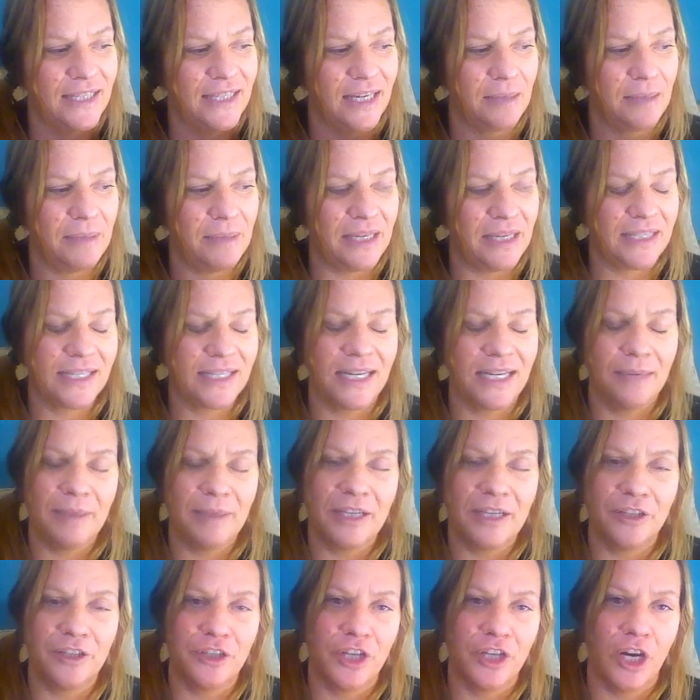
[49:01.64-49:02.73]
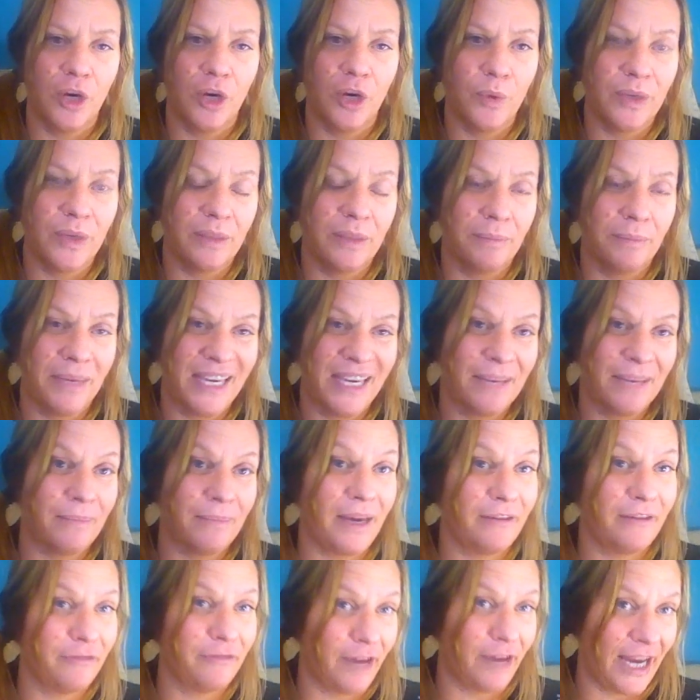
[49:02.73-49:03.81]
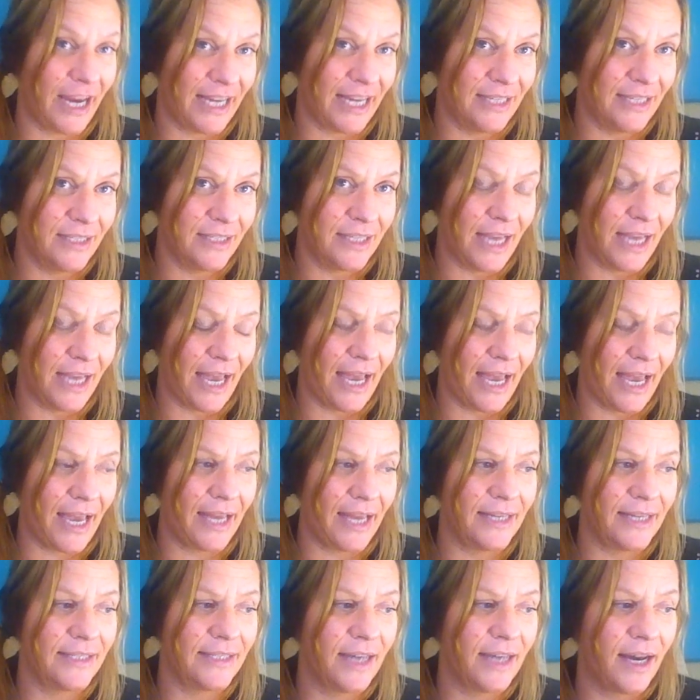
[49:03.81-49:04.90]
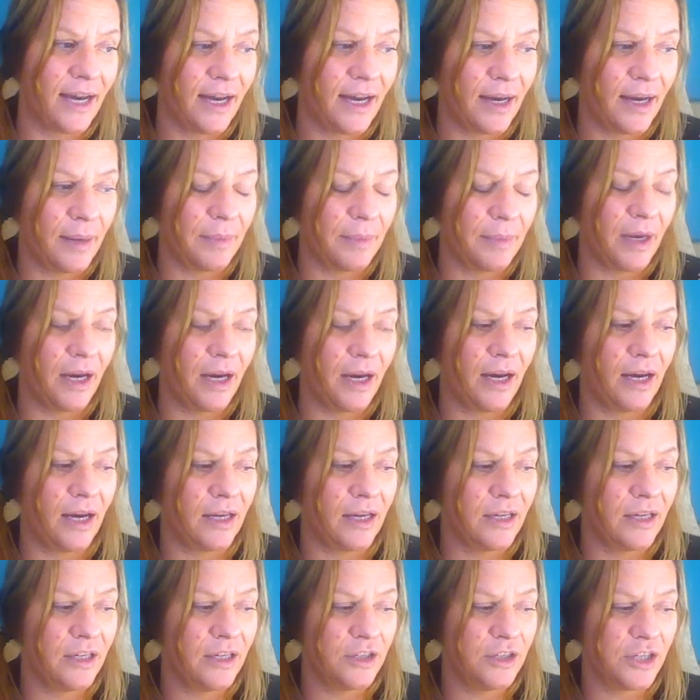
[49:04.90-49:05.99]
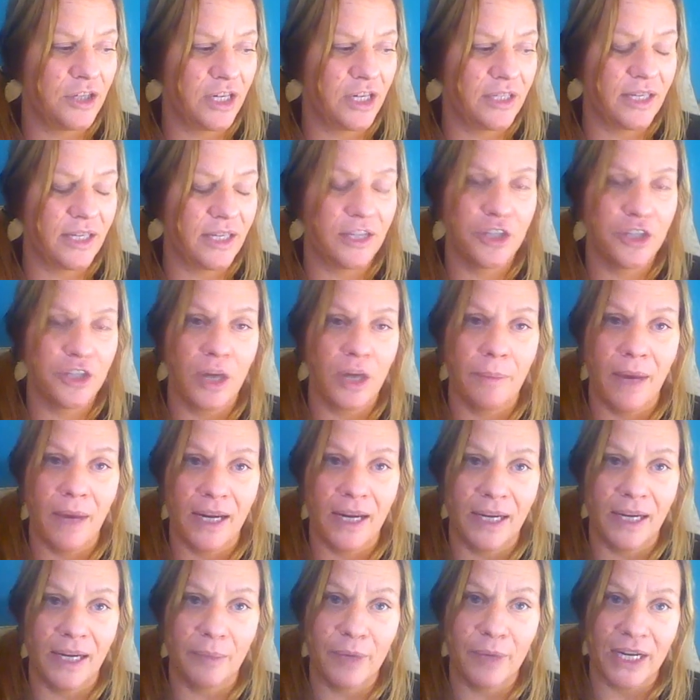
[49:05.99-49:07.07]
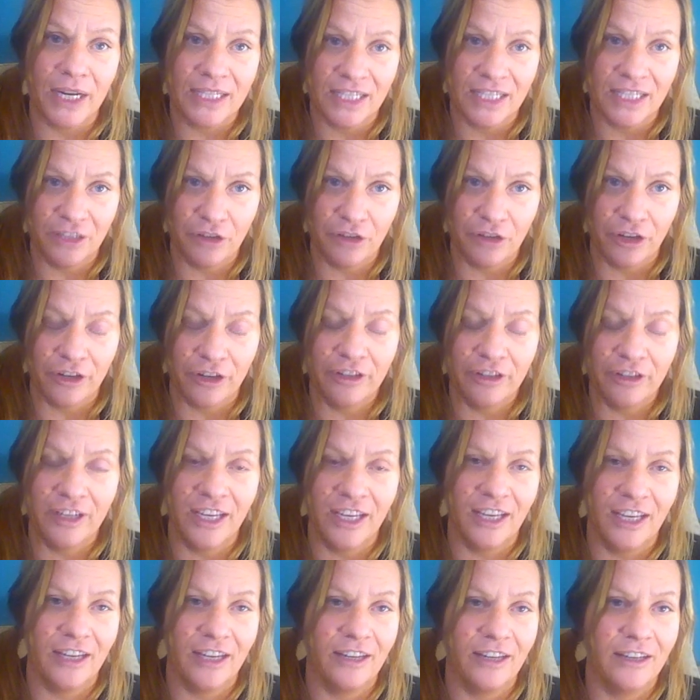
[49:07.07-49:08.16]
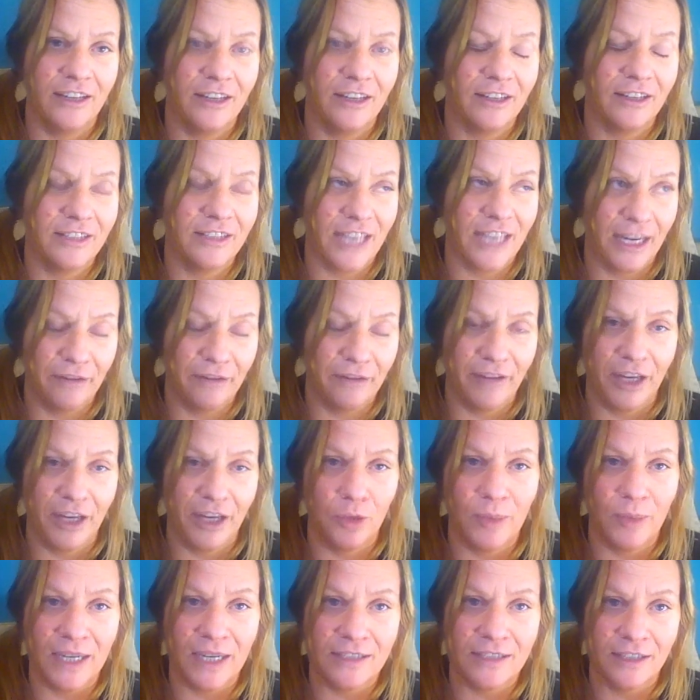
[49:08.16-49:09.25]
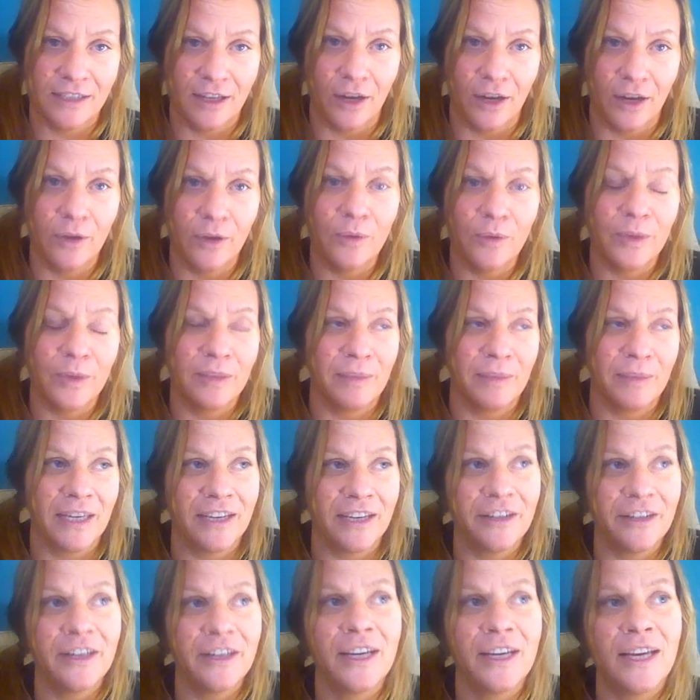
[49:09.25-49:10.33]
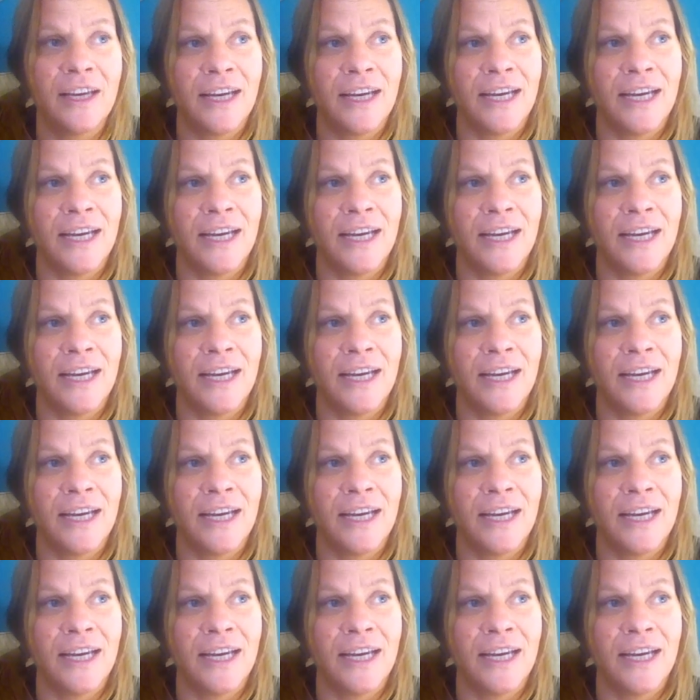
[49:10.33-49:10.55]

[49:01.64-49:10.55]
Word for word: it's going to be, it's going to be a show with me and my friend, and um, a She's a shamanic practitioner in Santa Fe, New Mexico with me here.